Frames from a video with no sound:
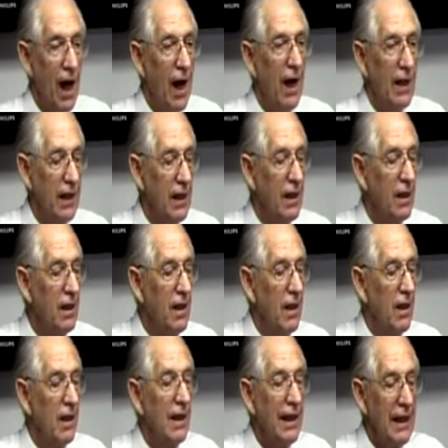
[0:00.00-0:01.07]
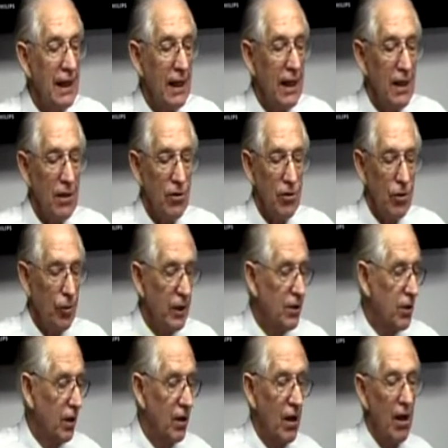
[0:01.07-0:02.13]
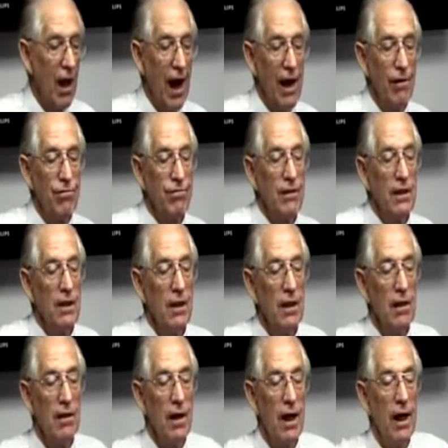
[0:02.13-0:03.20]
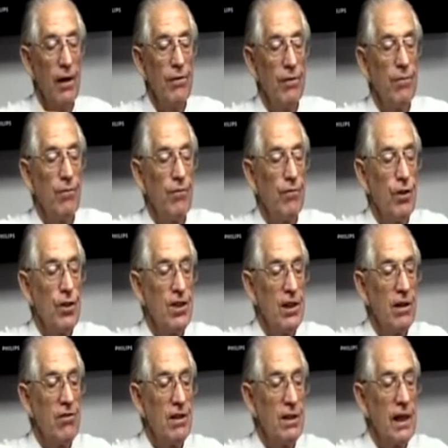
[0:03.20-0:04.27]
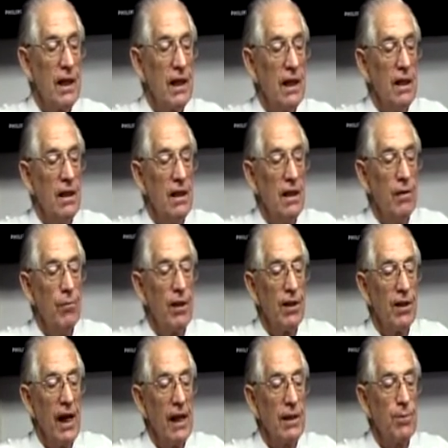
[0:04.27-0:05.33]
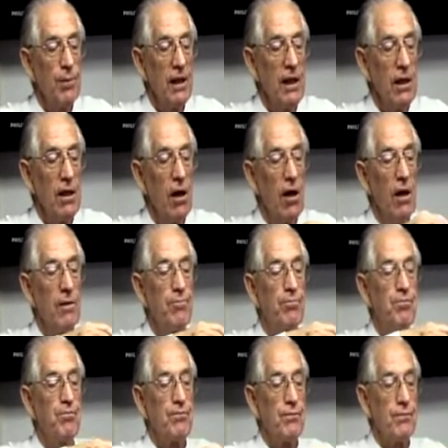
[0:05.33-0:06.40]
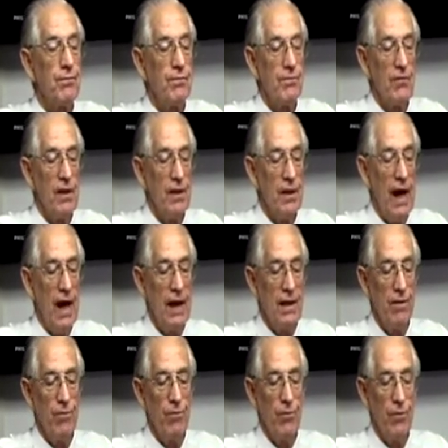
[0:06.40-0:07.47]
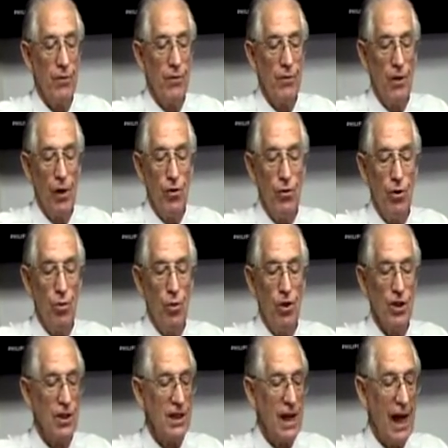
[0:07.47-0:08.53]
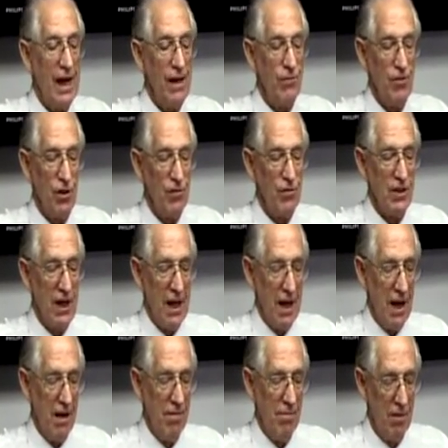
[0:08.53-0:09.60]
i.e. leading to eternal life, right? Verse 17, but thanks be to God that though you were slaves of sin,